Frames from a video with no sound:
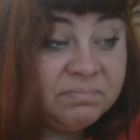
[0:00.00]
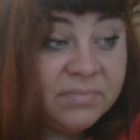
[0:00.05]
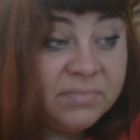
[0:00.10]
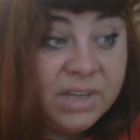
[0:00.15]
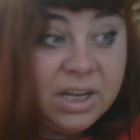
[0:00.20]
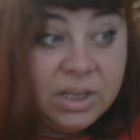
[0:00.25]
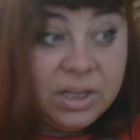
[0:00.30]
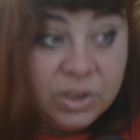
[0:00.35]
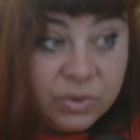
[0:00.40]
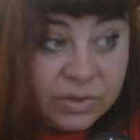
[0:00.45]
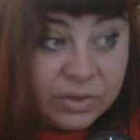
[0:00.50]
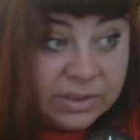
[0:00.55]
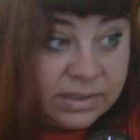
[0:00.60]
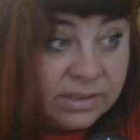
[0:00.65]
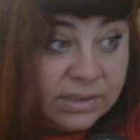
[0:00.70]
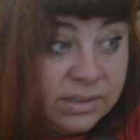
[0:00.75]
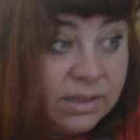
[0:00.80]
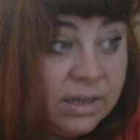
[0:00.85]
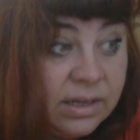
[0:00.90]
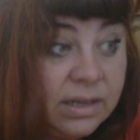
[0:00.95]

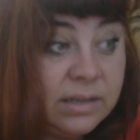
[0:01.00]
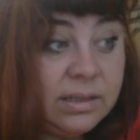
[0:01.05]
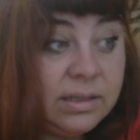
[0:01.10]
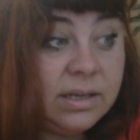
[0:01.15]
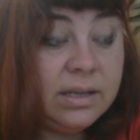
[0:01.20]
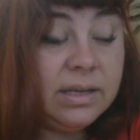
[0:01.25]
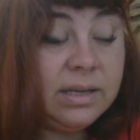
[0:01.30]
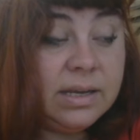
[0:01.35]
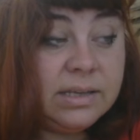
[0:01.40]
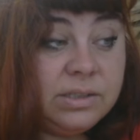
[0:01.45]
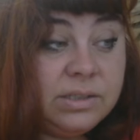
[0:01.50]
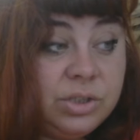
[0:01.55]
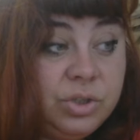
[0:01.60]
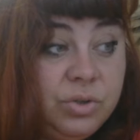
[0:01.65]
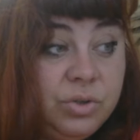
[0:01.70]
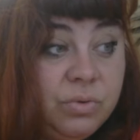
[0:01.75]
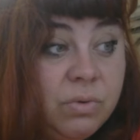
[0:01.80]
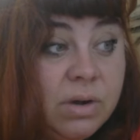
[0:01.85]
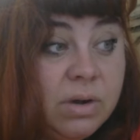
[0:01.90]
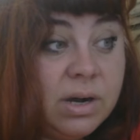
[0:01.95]
interested, in case
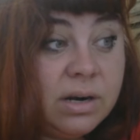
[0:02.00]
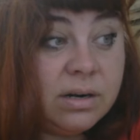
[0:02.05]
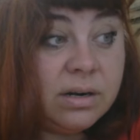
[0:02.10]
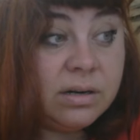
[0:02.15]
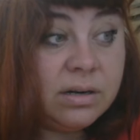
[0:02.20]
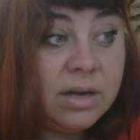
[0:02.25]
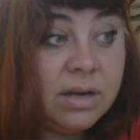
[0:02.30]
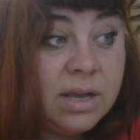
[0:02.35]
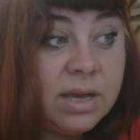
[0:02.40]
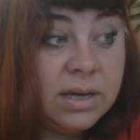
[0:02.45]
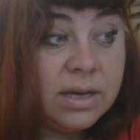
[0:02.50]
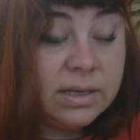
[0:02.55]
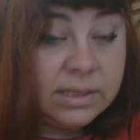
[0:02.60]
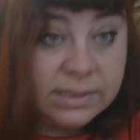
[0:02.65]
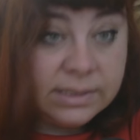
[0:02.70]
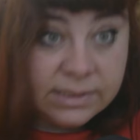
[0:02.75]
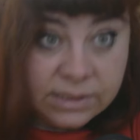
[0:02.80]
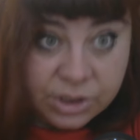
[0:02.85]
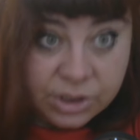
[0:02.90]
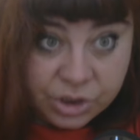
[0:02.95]
that you are
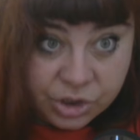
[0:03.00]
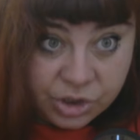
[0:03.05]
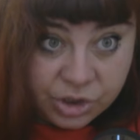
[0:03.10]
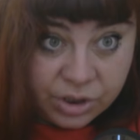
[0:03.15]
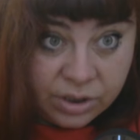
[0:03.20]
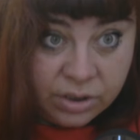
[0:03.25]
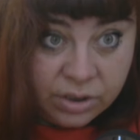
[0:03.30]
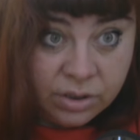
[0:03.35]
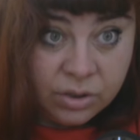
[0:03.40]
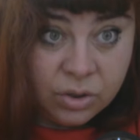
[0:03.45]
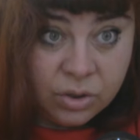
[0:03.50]
researching